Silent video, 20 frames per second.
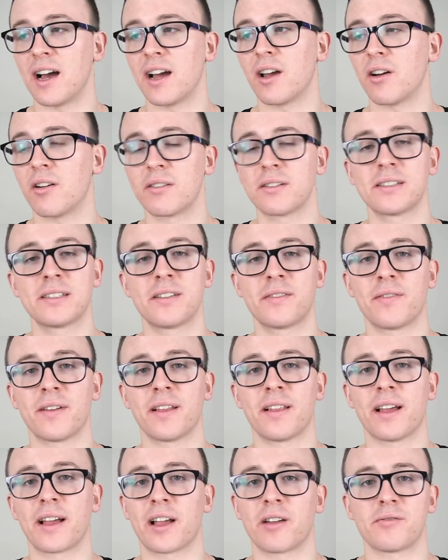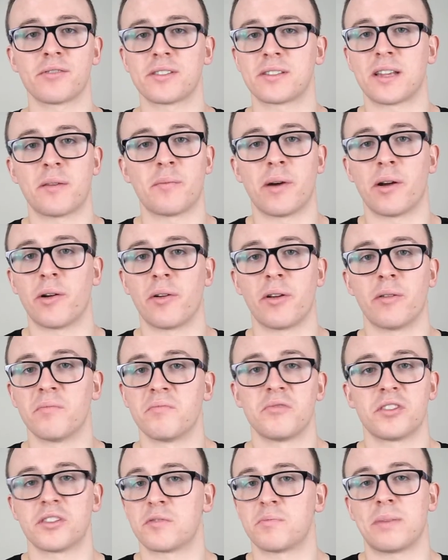honestly felt like I was just in my room,
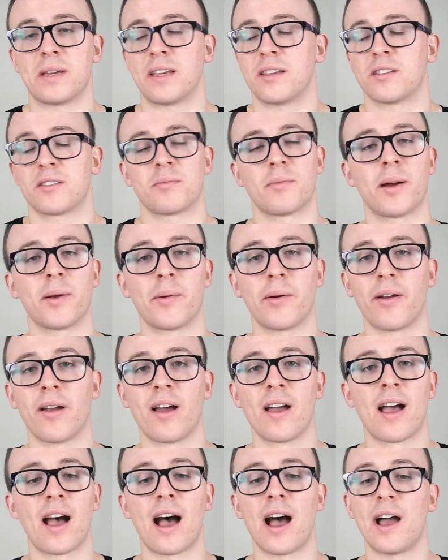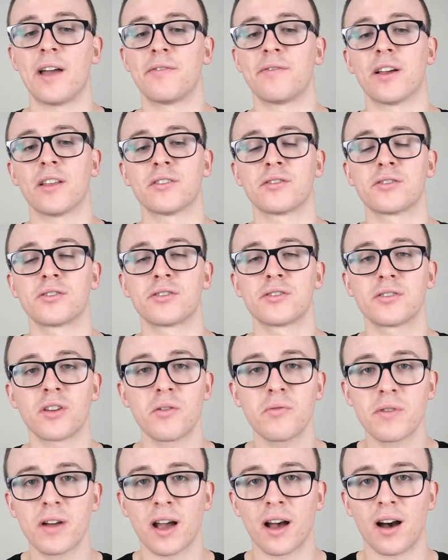just speaking to my mirror. I felt
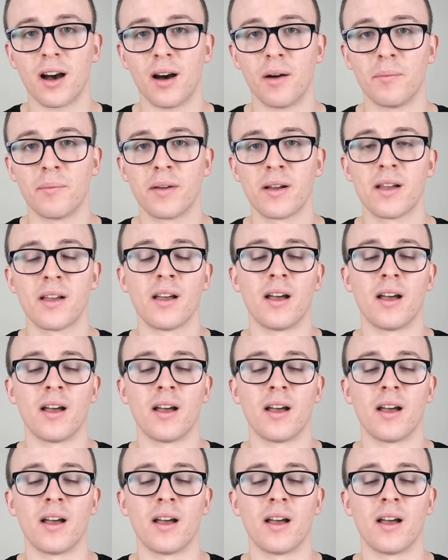so calm.